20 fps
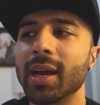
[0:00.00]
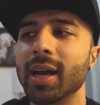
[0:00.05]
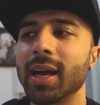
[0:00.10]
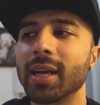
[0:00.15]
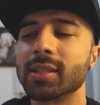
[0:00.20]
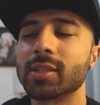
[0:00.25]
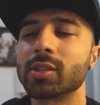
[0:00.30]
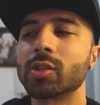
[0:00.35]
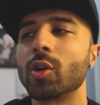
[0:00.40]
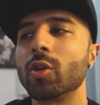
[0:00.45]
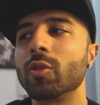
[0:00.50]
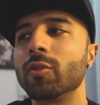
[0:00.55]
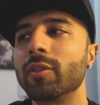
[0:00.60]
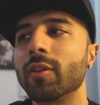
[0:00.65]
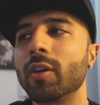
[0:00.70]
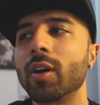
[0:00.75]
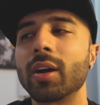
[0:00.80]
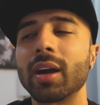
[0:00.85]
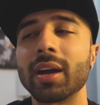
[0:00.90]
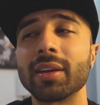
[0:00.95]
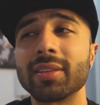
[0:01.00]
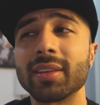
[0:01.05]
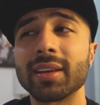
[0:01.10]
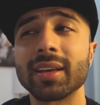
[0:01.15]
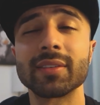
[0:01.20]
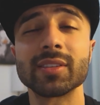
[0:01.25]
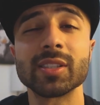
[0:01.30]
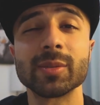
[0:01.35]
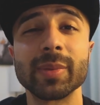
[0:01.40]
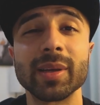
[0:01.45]
and so far I
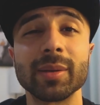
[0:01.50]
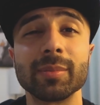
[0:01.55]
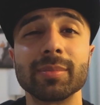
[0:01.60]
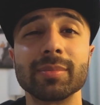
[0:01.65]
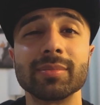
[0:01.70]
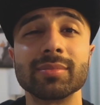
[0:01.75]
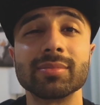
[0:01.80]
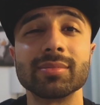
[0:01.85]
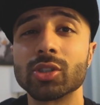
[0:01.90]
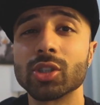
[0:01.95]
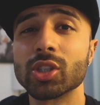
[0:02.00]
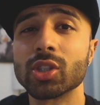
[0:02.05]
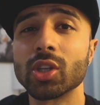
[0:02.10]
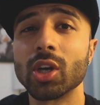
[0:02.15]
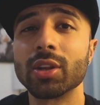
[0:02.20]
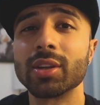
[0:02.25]
think I've spent just